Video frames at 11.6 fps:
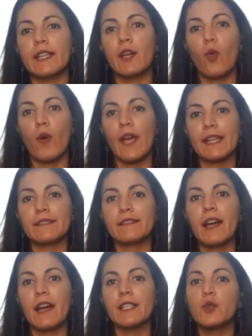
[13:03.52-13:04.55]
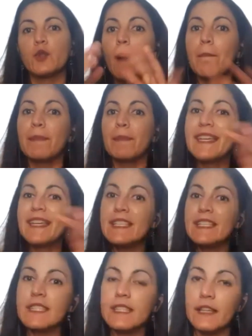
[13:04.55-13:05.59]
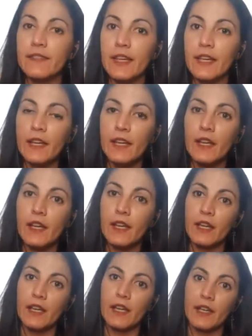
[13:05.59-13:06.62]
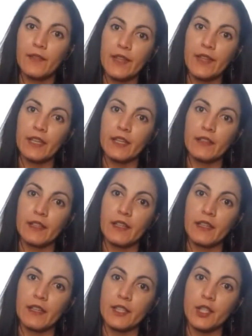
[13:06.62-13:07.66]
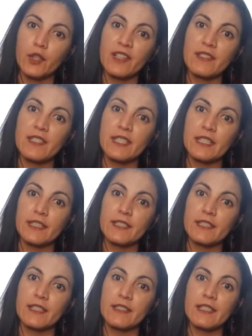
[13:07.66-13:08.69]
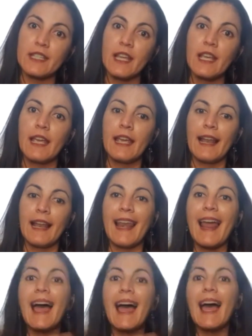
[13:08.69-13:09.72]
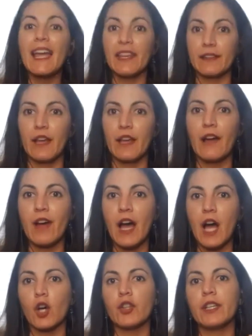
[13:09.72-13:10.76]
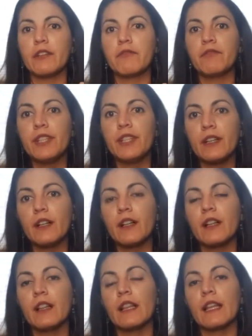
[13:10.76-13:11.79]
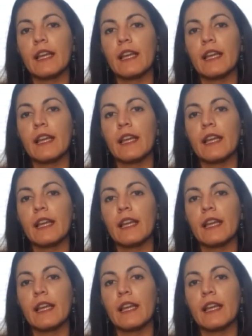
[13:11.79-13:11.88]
a way trying to appease the Cuban citizens, lying about the real